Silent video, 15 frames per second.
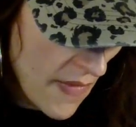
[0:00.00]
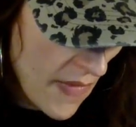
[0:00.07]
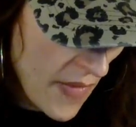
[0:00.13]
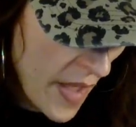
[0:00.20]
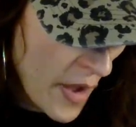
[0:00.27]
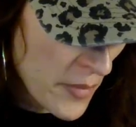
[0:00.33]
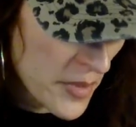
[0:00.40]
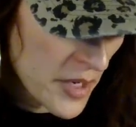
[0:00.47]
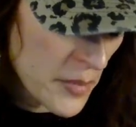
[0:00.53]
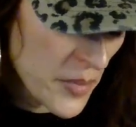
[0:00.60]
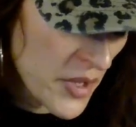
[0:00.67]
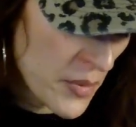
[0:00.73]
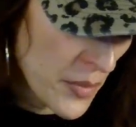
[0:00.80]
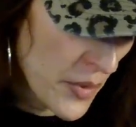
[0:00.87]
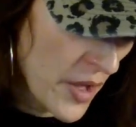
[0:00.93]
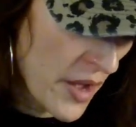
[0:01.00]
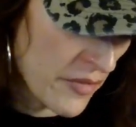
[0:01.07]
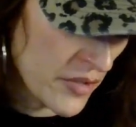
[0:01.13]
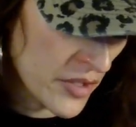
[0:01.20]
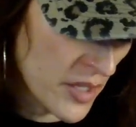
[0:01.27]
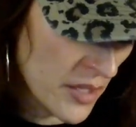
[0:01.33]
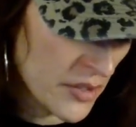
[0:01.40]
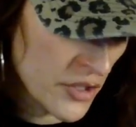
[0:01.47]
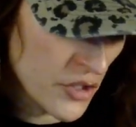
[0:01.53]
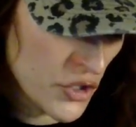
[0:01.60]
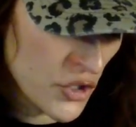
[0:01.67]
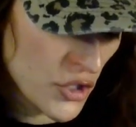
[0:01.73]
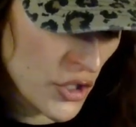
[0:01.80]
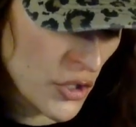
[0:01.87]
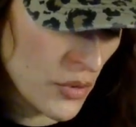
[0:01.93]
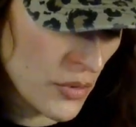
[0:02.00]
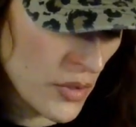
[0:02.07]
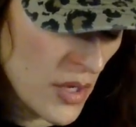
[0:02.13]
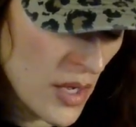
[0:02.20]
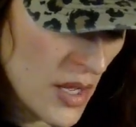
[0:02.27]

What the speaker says: How many people have you done this to?